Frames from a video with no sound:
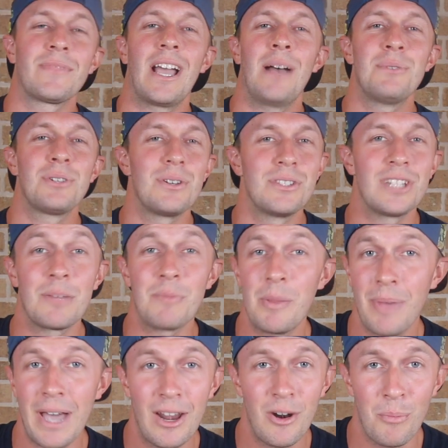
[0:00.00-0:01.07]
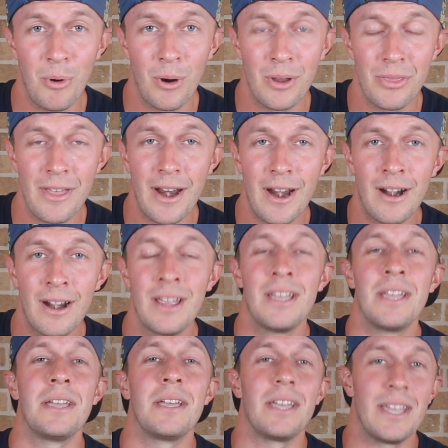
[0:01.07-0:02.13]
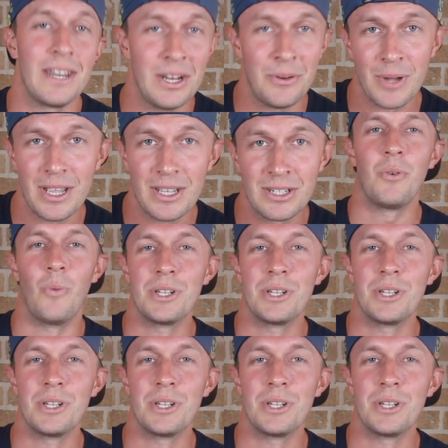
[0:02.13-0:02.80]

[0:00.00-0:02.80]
I'm just gonna take my paddleboard there anyways.